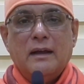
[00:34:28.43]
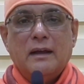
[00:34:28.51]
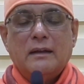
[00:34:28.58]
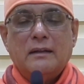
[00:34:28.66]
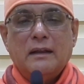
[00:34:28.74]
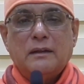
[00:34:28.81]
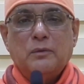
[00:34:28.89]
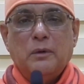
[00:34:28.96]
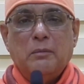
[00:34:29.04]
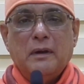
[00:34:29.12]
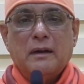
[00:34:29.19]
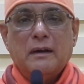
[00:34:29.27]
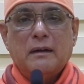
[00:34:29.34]
This
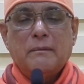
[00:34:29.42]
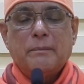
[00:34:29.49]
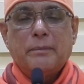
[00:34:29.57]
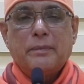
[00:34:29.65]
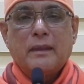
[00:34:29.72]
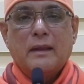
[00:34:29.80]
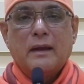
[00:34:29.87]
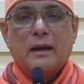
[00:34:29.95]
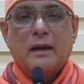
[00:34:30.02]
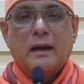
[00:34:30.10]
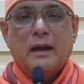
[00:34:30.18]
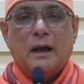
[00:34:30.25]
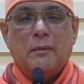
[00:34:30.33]
woman,
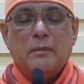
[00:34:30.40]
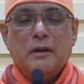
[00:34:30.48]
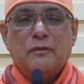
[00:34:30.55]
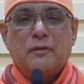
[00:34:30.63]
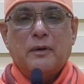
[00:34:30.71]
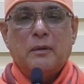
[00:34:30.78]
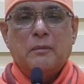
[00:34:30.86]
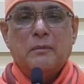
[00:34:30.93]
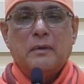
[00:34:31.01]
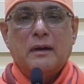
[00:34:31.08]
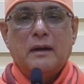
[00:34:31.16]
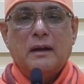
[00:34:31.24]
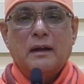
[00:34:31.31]
coming from
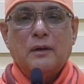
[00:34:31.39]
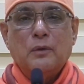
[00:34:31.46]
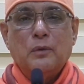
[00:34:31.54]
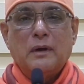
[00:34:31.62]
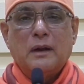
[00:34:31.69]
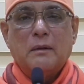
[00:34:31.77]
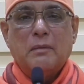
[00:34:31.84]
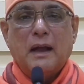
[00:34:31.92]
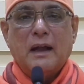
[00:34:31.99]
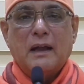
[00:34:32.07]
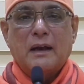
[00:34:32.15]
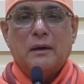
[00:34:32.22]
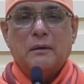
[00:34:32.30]
a rural
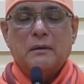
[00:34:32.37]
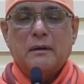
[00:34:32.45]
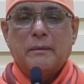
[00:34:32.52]
background,